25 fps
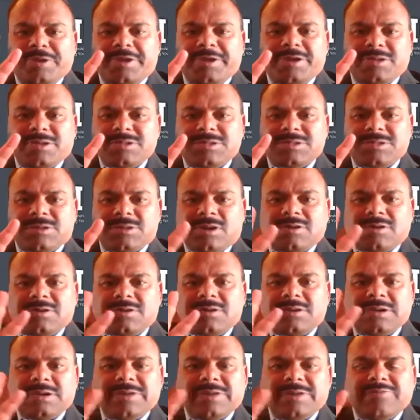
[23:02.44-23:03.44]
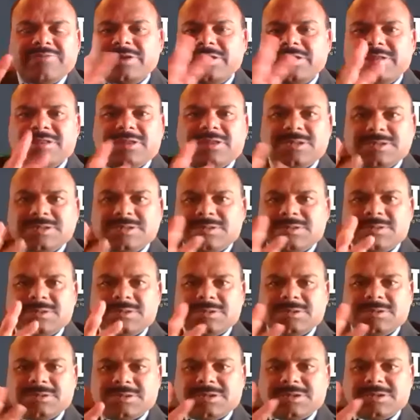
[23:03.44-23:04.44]
beings started living in these
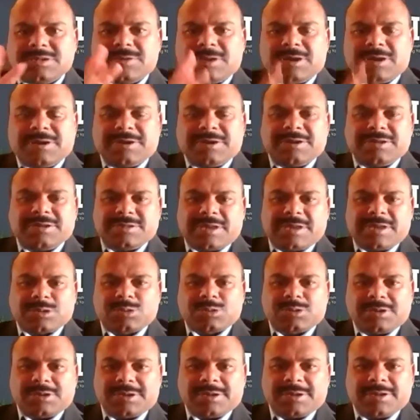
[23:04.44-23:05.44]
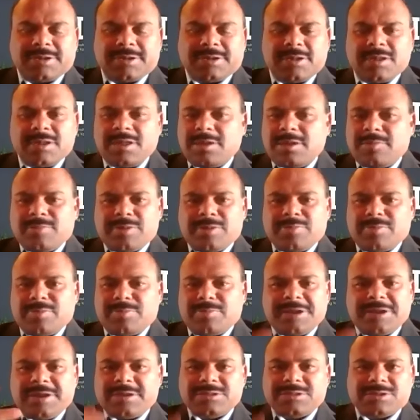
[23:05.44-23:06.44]
three countries actually, maybe
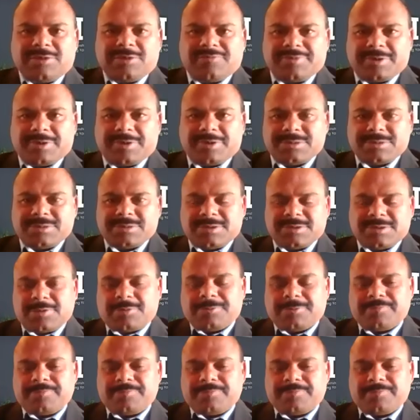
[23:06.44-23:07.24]
millions of years ago.